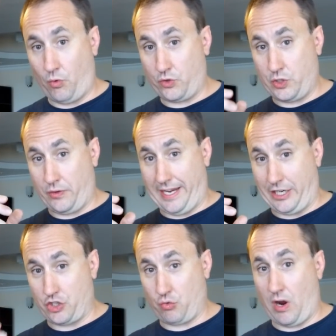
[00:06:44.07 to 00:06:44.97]
so that
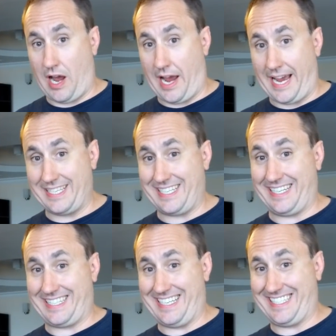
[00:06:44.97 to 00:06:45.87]
it dries and
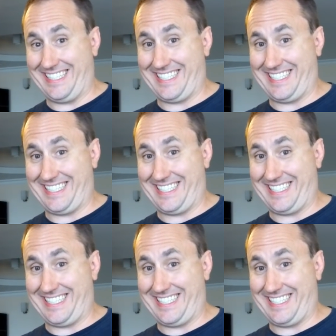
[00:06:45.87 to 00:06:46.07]
it doesn't